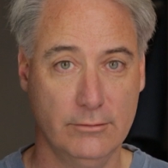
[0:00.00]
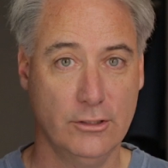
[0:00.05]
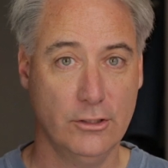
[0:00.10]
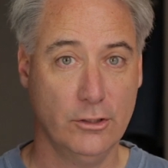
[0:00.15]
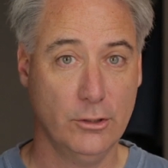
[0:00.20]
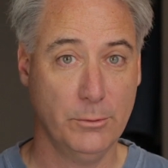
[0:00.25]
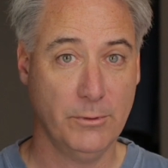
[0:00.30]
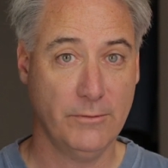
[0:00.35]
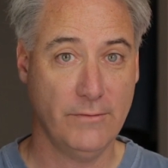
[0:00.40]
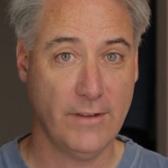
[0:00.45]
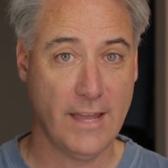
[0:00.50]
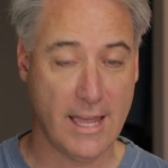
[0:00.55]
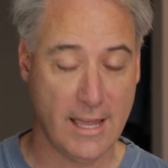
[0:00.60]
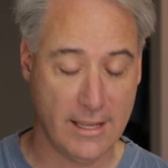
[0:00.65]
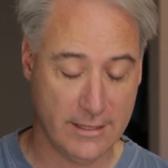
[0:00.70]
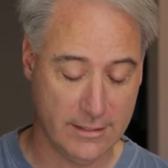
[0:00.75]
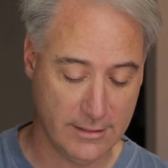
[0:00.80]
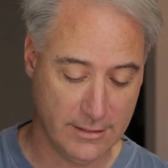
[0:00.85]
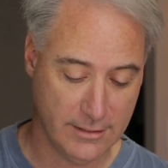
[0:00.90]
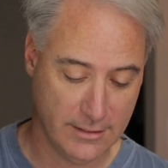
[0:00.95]
Super
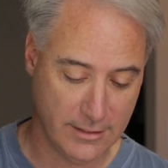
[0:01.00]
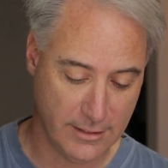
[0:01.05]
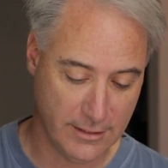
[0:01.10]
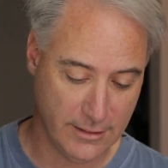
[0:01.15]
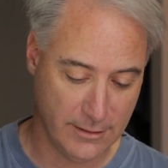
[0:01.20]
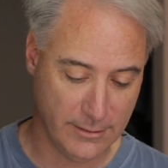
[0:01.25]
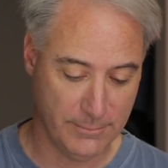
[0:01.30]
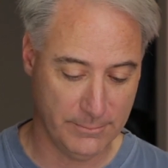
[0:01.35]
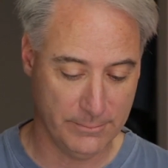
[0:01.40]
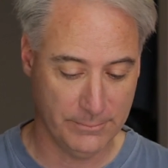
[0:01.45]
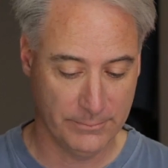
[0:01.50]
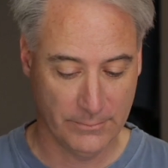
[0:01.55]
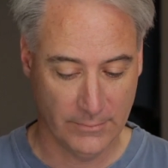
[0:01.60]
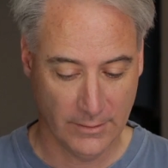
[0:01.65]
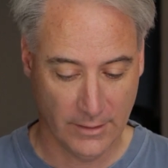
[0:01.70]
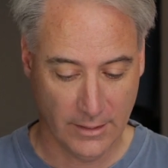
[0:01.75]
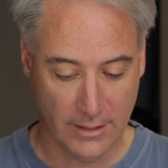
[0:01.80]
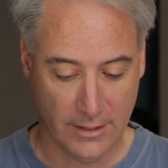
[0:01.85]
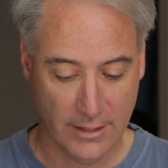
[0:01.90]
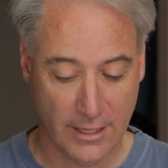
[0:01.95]
fast. Um,
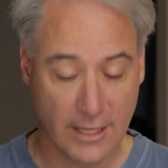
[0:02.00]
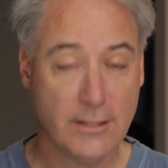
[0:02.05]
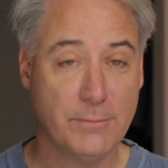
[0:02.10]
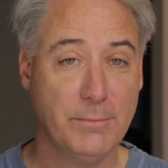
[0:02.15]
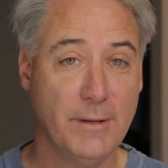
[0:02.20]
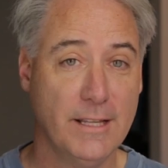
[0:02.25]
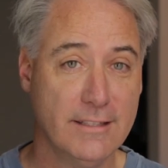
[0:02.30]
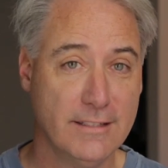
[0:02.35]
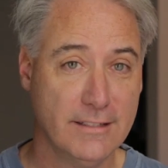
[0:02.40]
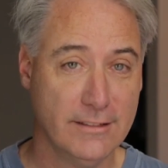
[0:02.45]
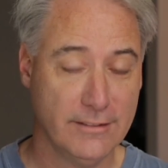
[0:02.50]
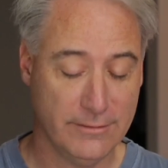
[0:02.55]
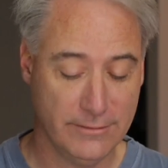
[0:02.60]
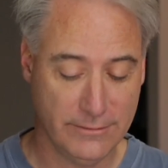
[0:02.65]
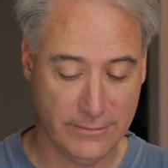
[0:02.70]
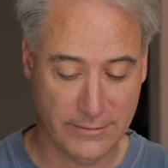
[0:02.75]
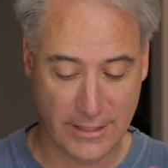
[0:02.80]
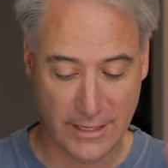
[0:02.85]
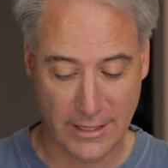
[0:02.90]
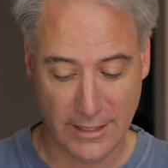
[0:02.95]

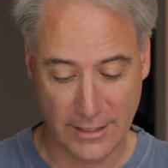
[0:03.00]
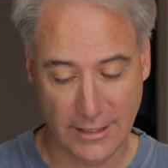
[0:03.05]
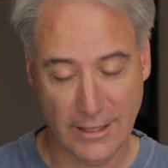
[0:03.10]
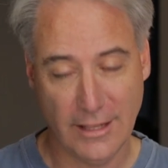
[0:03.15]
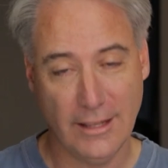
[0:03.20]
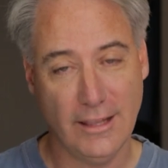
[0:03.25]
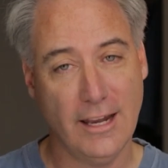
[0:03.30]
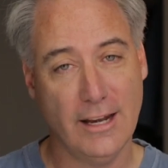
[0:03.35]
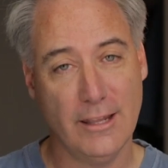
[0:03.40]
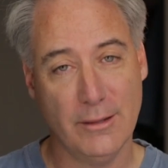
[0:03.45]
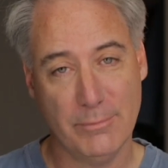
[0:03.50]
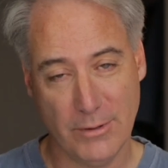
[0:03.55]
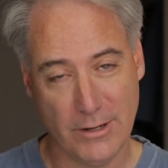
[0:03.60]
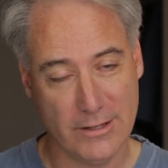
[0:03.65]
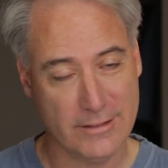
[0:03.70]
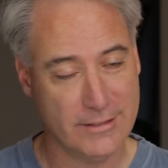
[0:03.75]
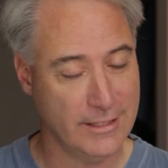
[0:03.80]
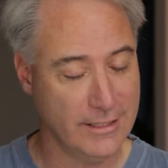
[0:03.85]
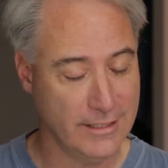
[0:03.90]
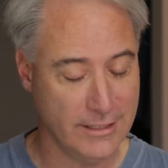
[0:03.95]
expensive, and a lot of the
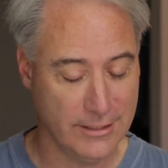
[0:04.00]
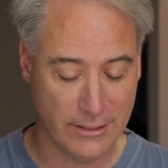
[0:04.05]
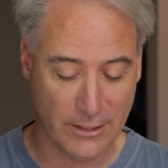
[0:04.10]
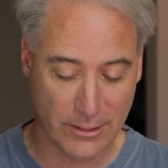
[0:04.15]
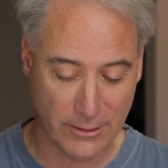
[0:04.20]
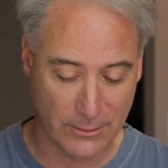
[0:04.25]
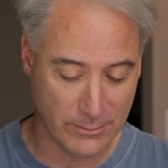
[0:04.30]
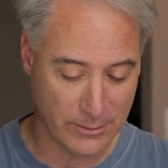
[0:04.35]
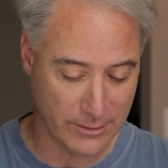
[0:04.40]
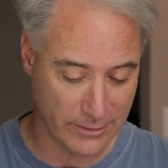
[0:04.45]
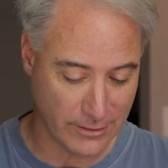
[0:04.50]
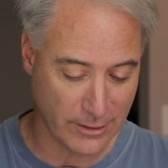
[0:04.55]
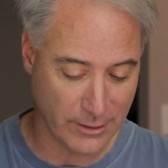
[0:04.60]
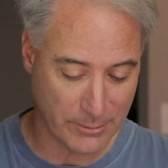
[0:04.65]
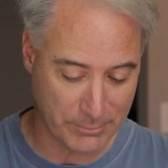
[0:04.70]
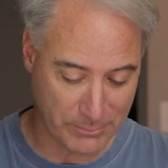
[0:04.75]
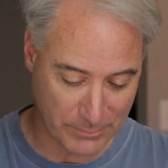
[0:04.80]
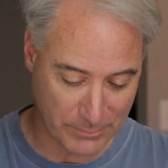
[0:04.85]
parts I did go with are